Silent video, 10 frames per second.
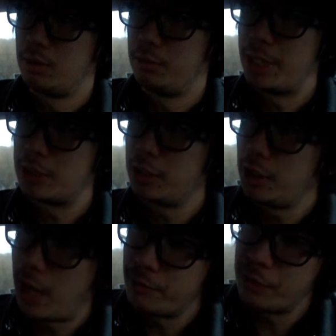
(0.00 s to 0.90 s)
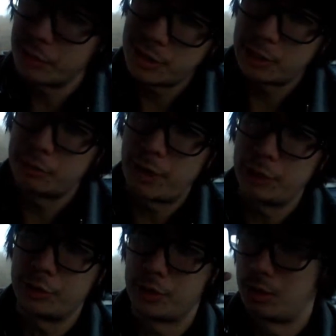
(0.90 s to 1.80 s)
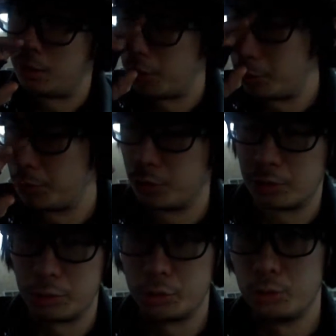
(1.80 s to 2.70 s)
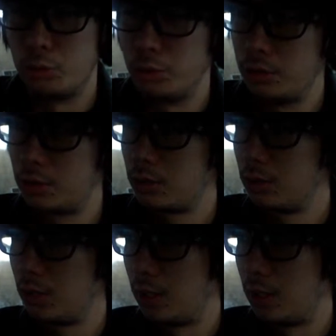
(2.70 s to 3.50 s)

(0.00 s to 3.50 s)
basically having a set of values that are unresourceful towards